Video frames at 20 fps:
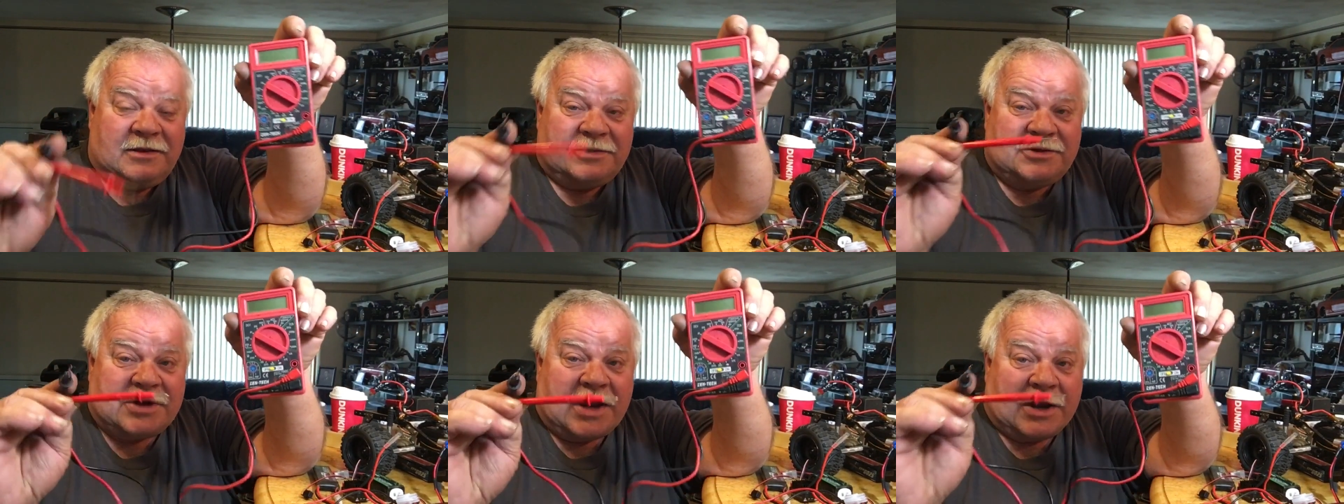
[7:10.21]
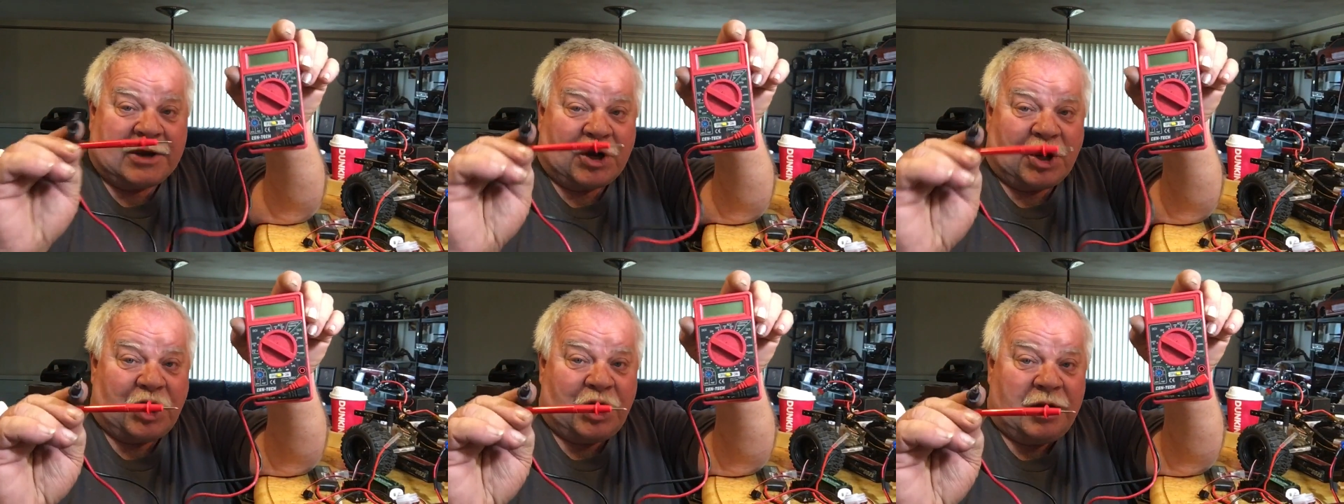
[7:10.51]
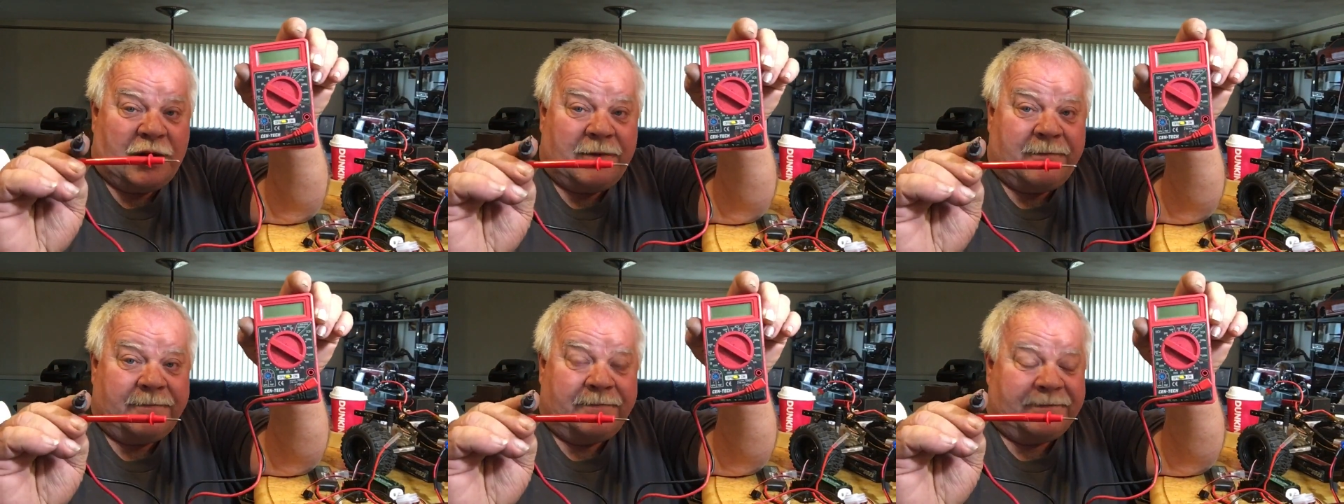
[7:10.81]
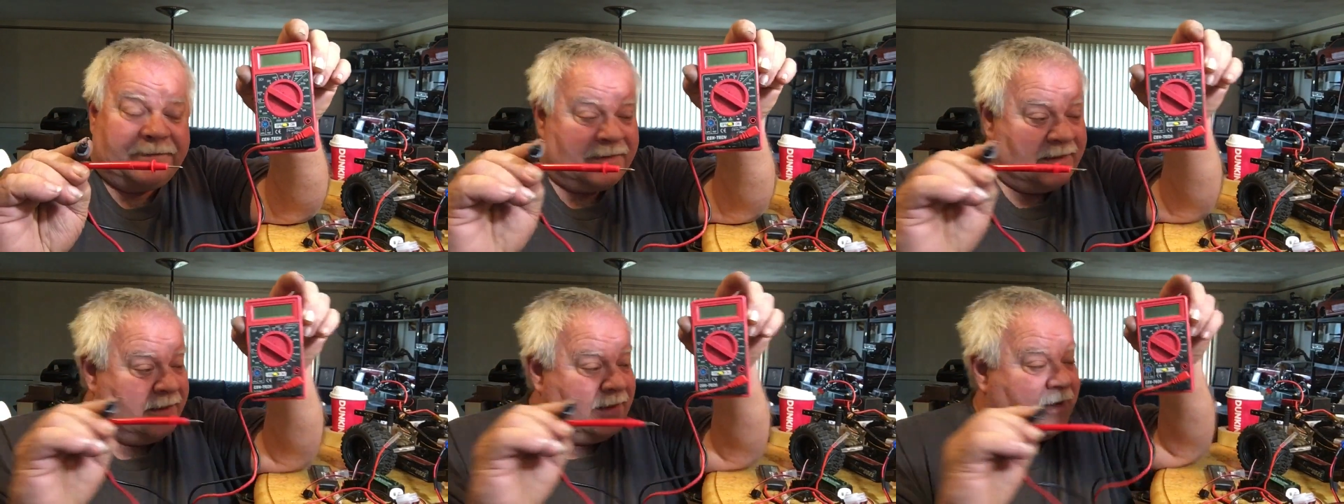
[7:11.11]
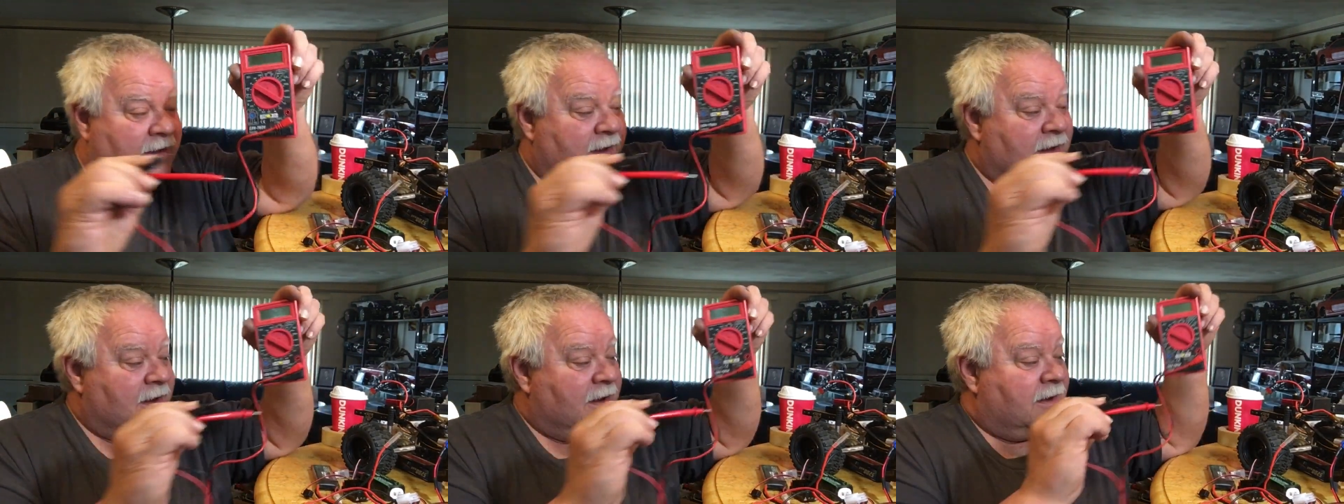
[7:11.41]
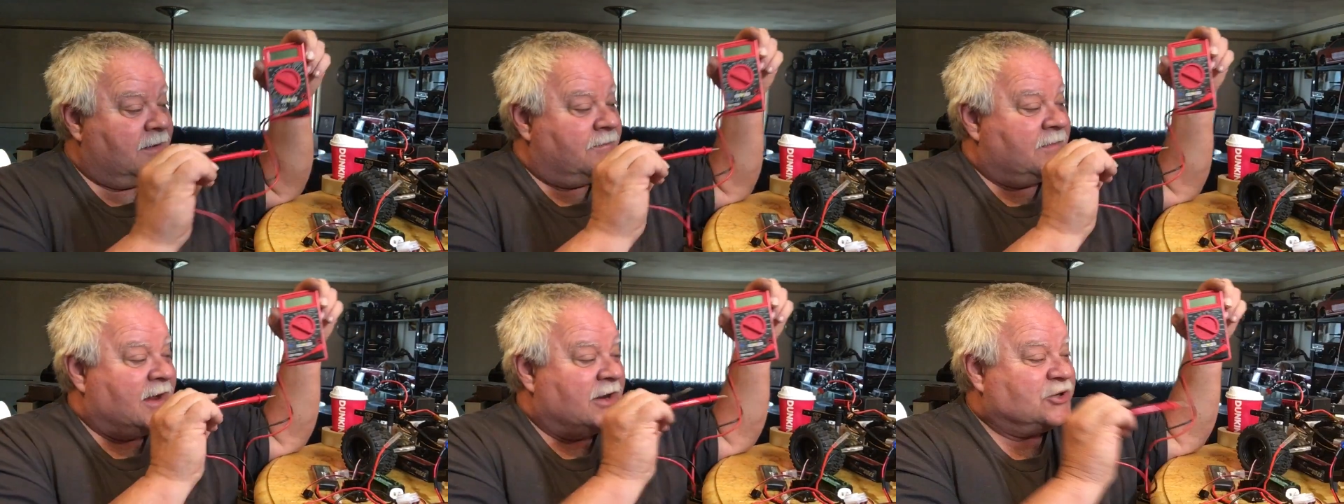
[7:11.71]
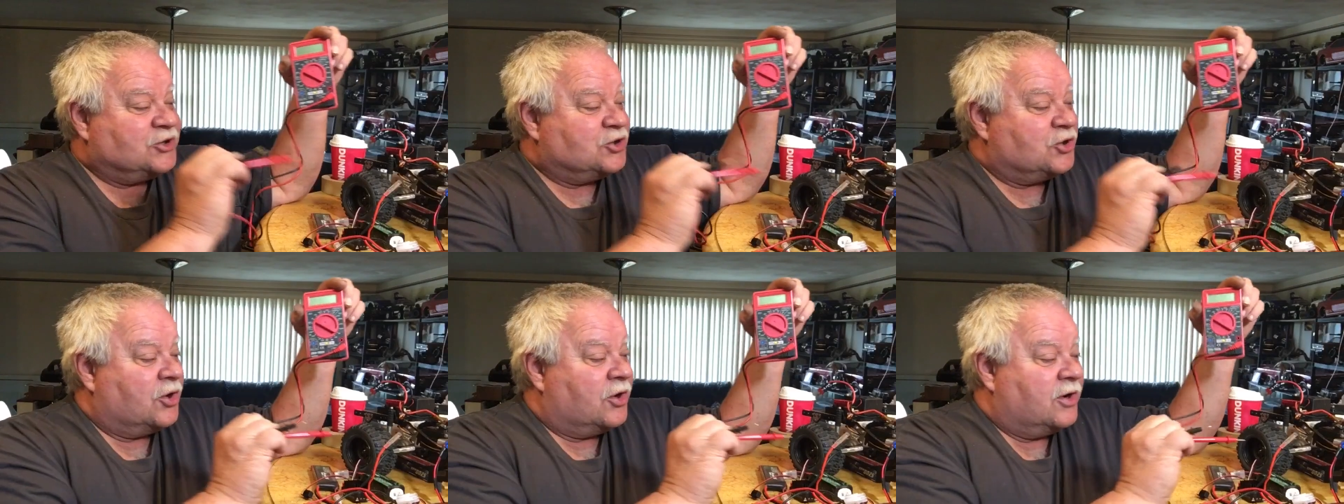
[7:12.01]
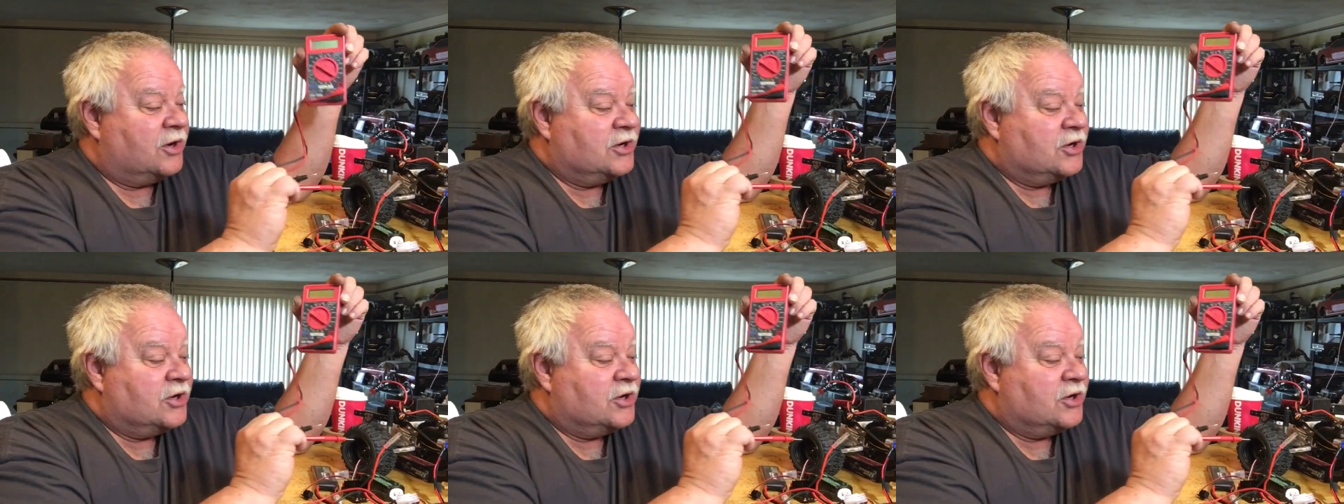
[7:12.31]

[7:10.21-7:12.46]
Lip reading: checker. Make sure